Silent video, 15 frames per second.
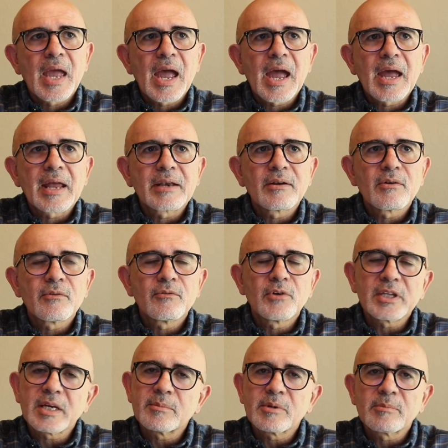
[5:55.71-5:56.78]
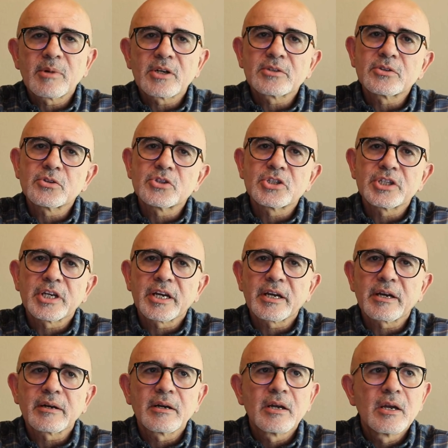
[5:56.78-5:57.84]
And what I'm about to
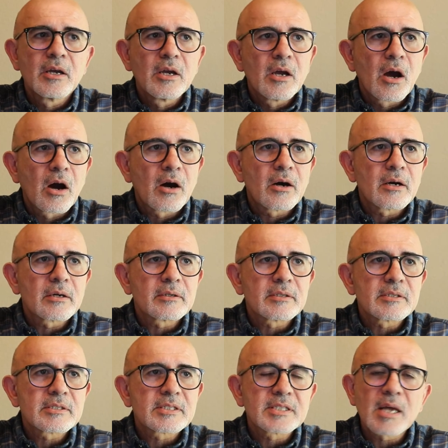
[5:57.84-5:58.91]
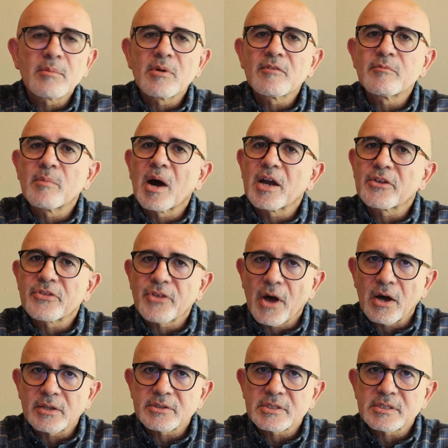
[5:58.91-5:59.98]
share are some of my
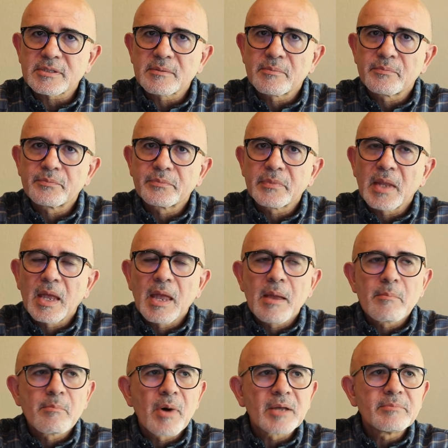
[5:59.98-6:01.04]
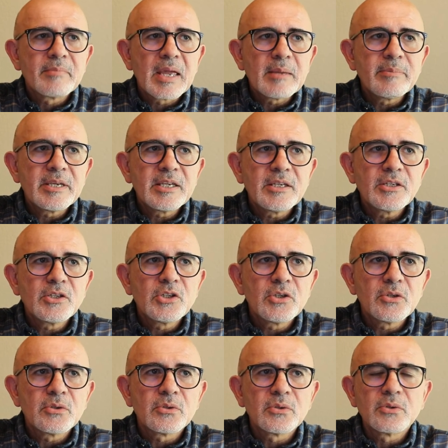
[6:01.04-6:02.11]
thoughts. But maybe
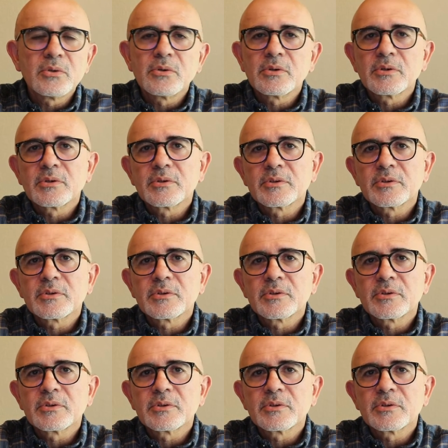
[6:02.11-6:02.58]
you